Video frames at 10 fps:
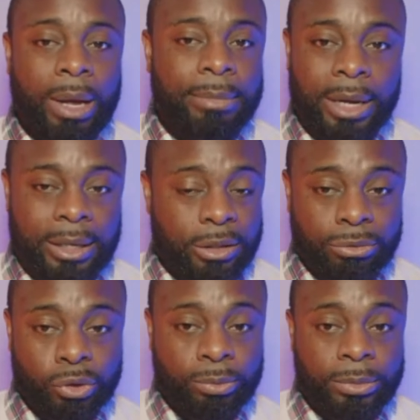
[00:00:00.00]
not in the
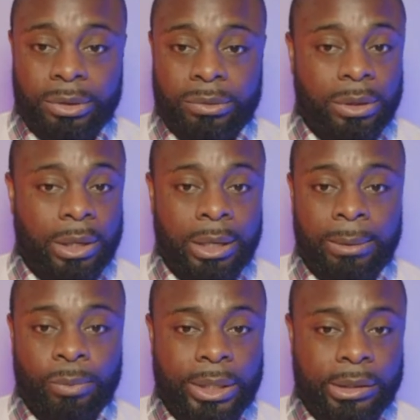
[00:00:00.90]
rooms
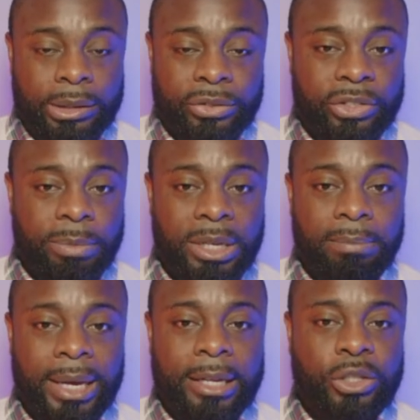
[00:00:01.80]
when decisions are being
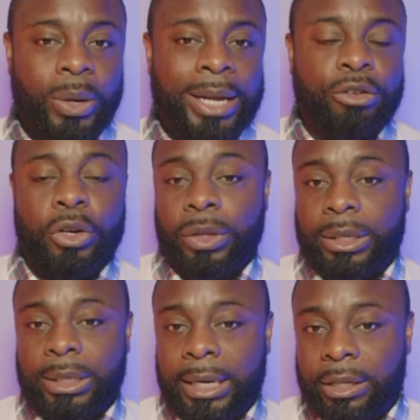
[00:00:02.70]
made, so I don't know the
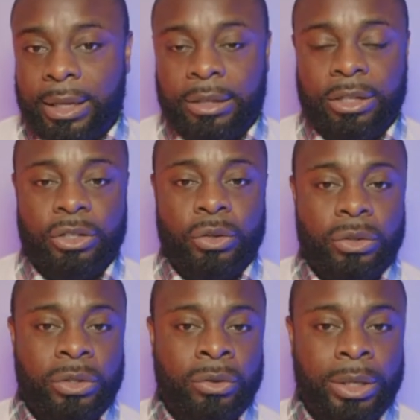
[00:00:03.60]
data that they're
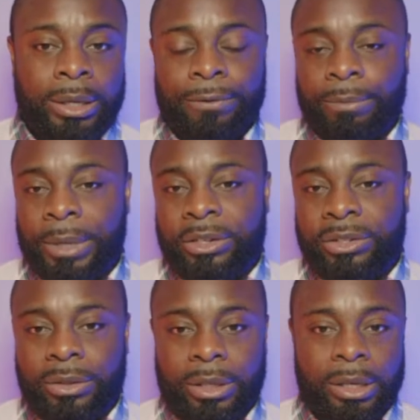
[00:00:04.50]
using or the
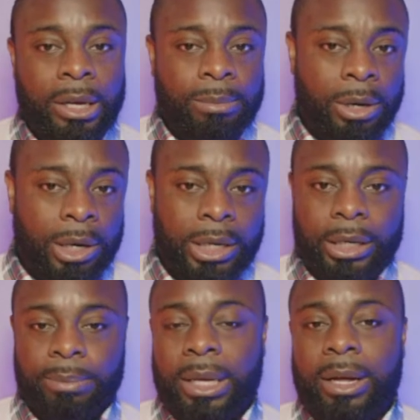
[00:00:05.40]
information, the
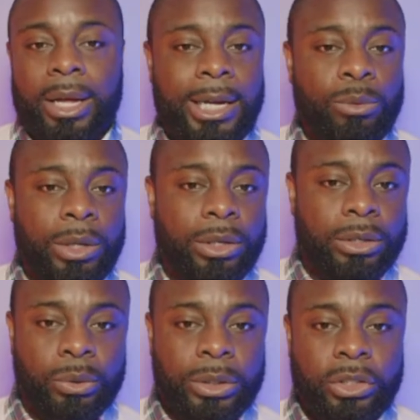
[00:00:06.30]
marketing behind what they're
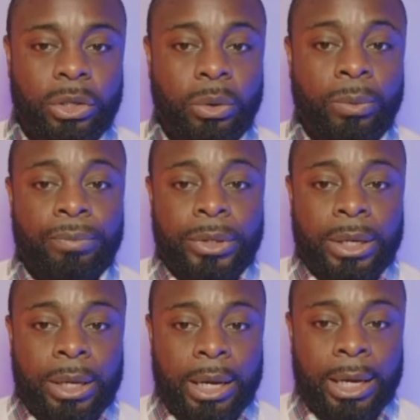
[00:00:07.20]
doing. So,
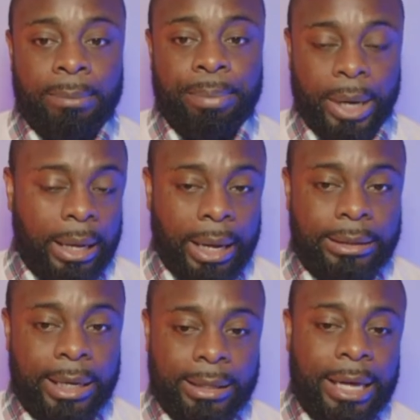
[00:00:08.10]
but I
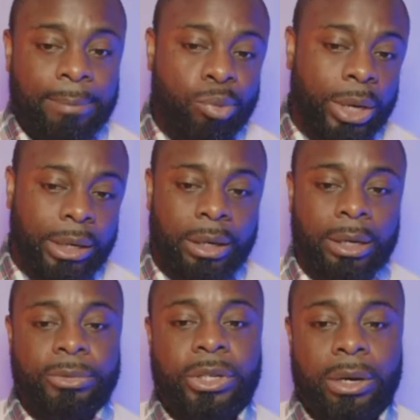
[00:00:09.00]
take that point,
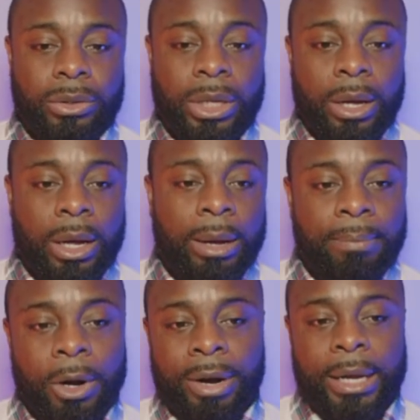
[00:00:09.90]
Charles.
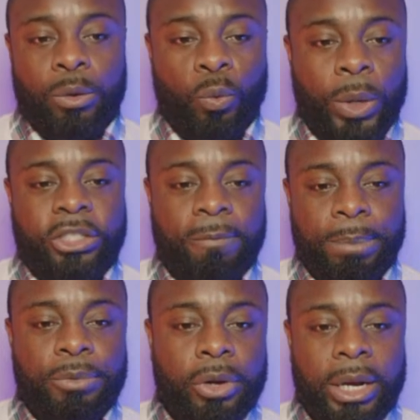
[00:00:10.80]
All right, which of
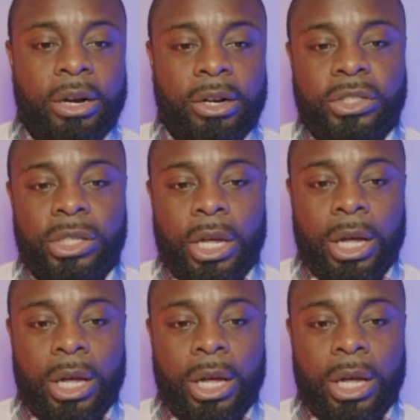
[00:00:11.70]
BermudAir's